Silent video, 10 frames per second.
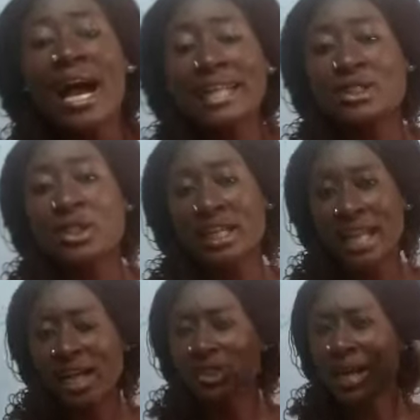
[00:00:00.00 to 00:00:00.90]
and you can
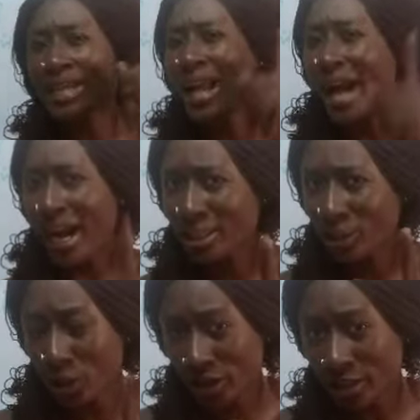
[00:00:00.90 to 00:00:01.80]
actually
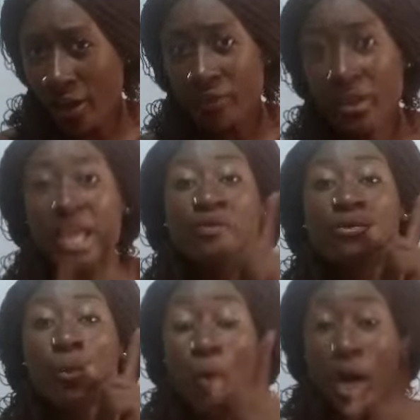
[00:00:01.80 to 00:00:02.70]
ask yourself if
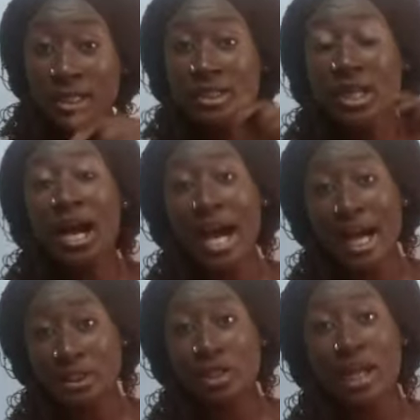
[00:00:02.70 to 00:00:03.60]
what you're
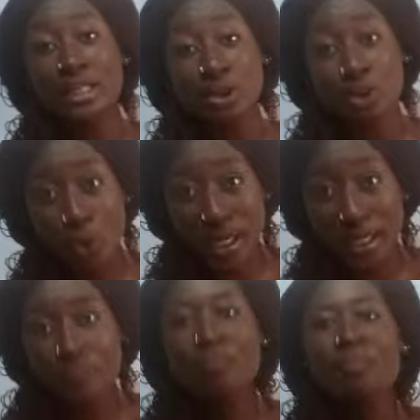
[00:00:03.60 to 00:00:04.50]
actually doing,